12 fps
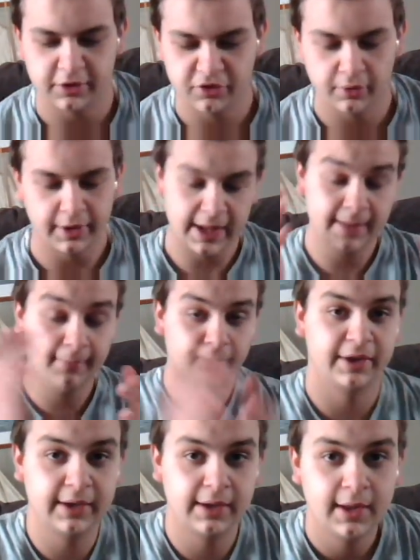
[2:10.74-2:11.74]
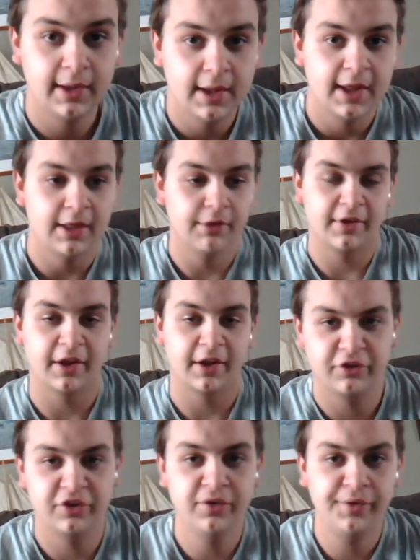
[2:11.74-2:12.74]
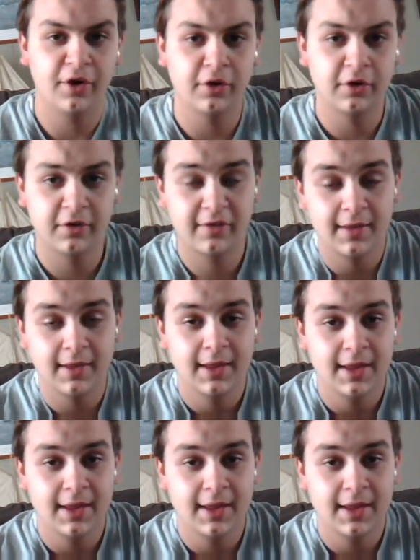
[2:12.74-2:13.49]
Jordan Hamilton, and we've got our two guards.